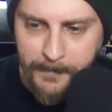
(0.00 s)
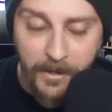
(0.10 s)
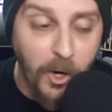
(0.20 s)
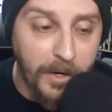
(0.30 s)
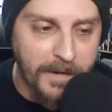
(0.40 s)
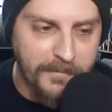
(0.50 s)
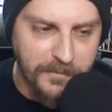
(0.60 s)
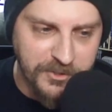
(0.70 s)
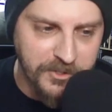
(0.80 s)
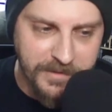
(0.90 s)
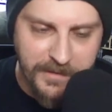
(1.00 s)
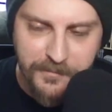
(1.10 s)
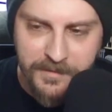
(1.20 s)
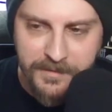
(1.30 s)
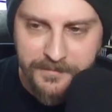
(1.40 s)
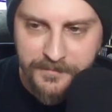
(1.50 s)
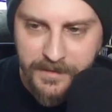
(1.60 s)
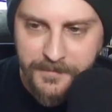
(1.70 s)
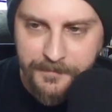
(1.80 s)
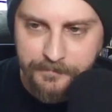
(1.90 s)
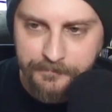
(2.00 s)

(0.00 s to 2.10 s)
Oh yeah, for sure, definitely. Yeah.